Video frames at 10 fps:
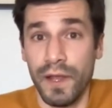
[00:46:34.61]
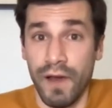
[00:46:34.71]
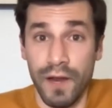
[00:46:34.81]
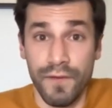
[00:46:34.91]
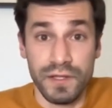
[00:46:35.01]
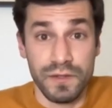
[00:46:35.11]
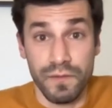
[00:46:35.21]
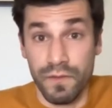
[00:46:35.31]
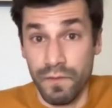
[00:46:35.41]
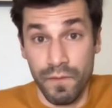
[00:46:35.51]
A lot of
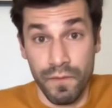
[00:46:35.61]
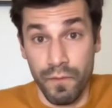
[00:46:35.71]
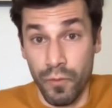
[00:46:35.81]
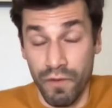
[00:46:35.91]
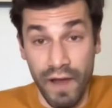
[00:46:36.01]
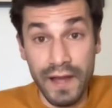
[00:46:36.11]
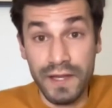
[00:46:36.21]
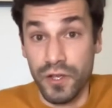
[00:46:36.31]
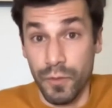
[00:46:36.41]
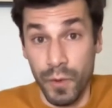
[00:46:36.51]
us would like
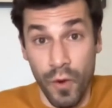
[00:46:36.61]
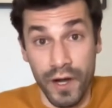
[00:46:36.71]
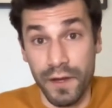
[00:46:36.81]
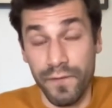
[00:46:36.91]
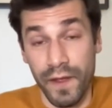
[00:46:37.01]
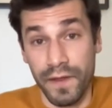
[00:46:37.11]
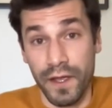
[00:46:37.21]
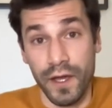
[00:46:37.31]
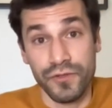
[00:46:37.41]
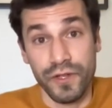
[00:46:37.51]
to. We want to defend the
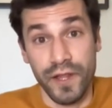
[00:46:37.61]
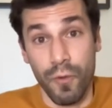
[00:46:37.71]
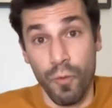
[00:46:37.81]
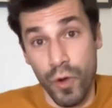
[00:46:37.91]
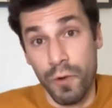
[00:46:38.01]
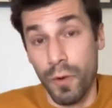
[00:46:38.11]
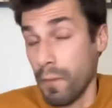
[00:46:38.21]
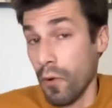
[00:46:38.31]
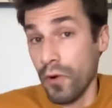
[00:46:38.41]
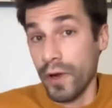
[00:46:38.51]
country that we were
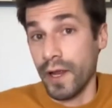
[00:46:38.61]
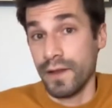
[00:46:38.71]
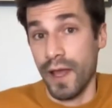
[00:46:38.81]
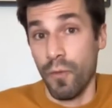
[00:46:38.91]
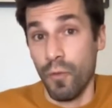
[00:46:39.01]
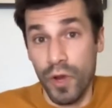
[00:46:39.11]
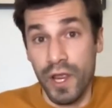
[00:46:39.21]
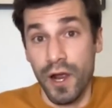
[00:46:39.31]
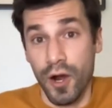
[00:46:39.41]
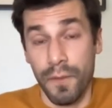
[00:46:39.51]
born in, that
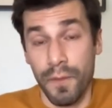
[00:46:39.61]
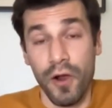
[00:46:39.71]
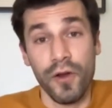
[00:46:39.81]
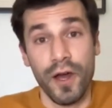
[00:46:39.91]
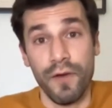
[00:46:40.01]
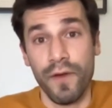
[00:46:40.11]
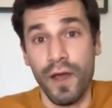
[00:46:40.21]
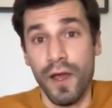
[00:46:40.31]
we are a part of,